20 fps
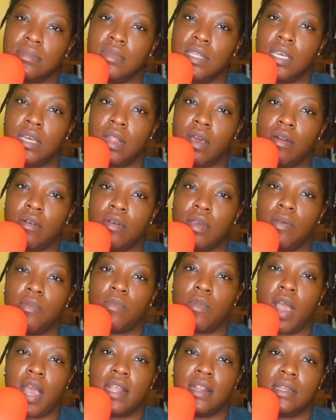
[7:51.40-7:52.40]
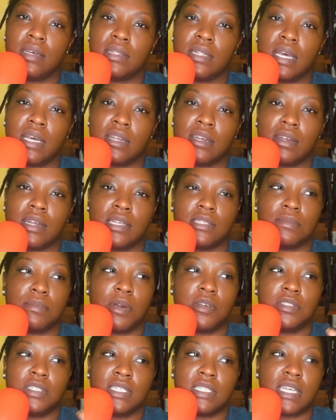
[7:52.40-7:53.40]
you know, in writing a letter, because
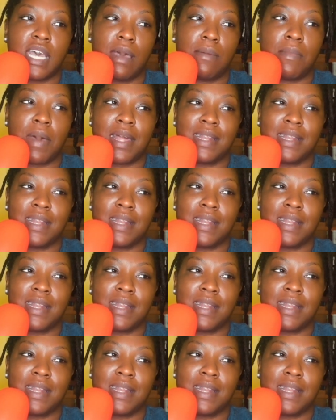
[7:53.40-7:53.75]
most of the time,